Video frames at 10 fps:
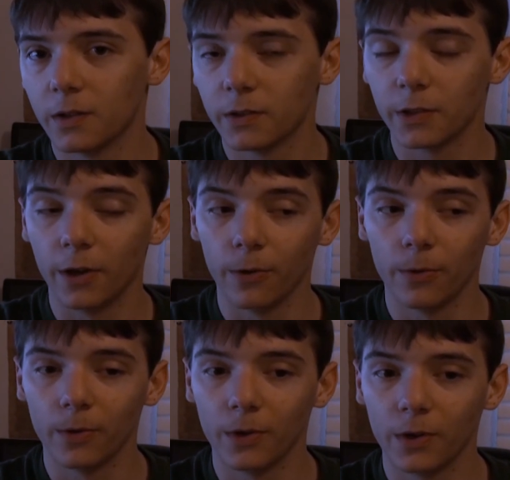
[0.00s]
So,
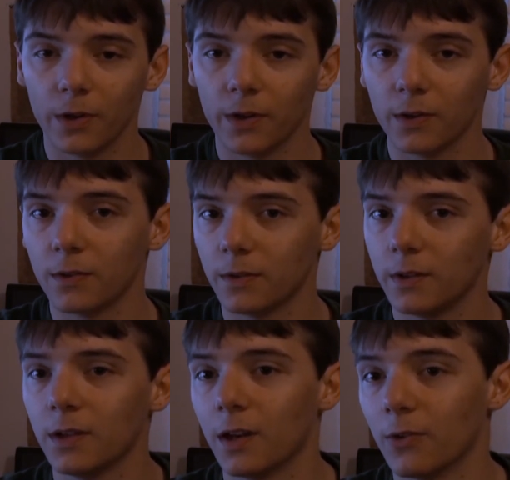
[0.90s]

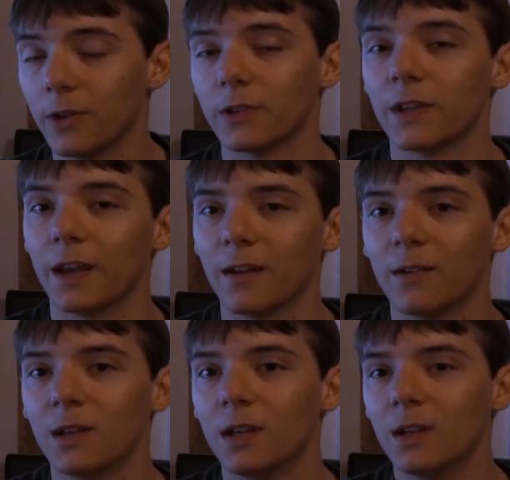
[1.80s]
there's that.
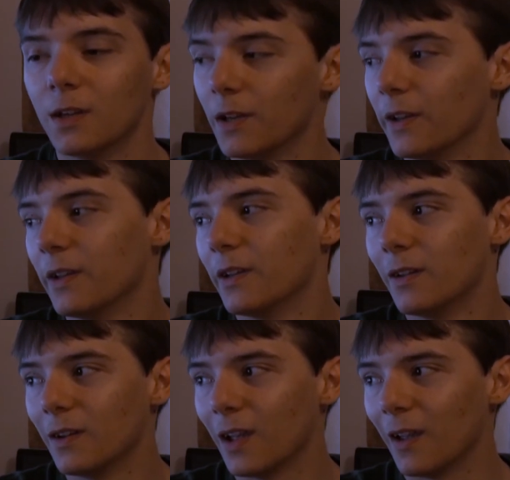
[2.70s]

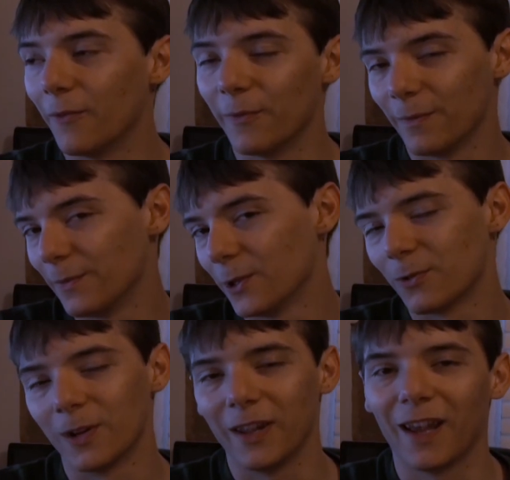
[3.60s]
I'm
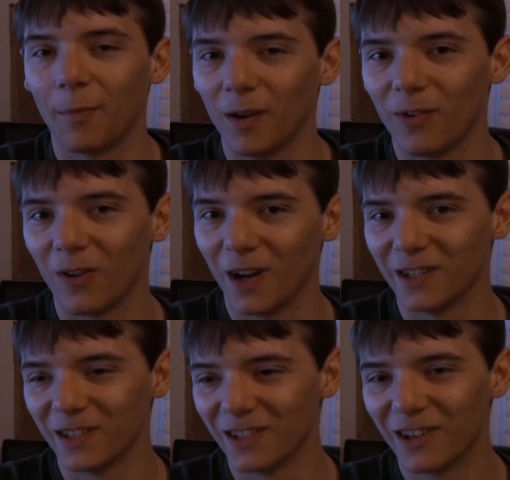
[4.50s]
just really happy for
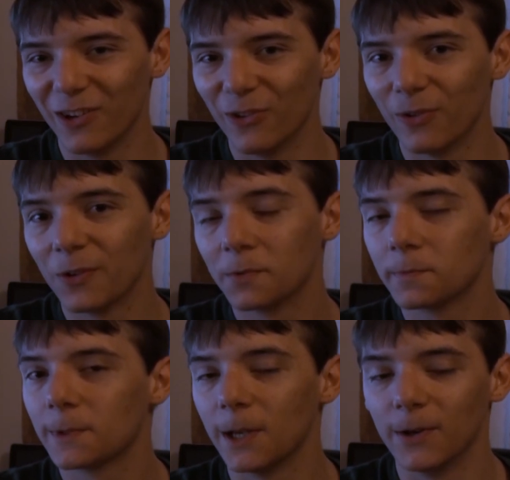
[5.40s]
Ryzen too.
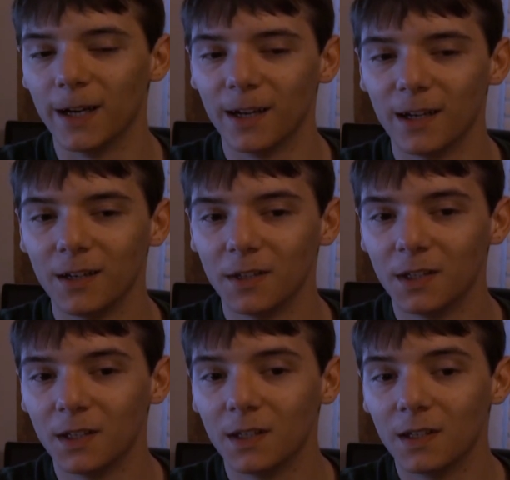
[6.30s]
So,
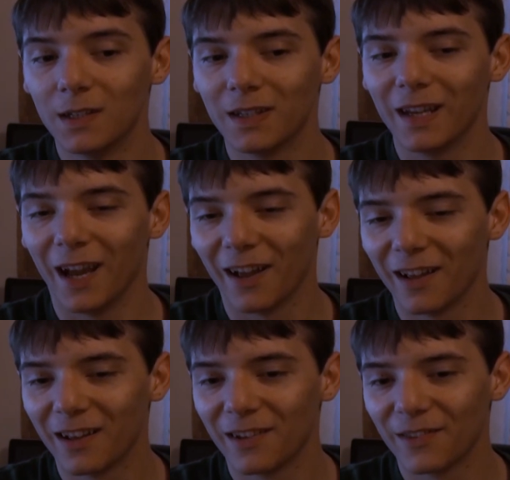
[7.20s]
yeah,
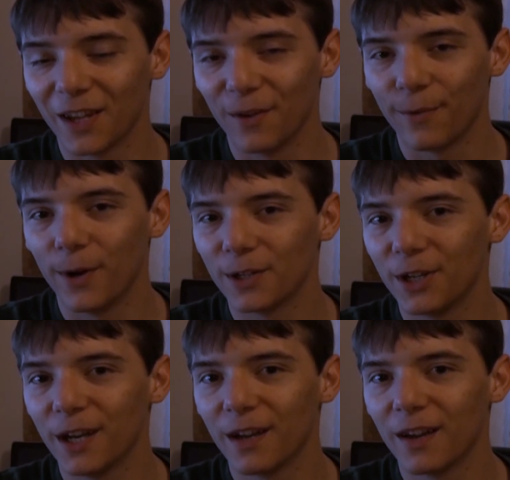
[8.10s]
thanks for
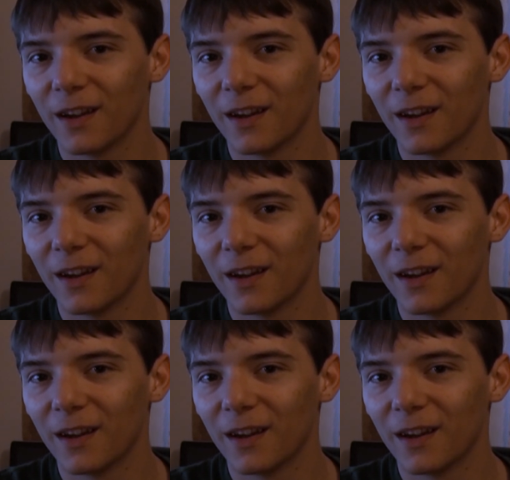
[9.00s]
watching.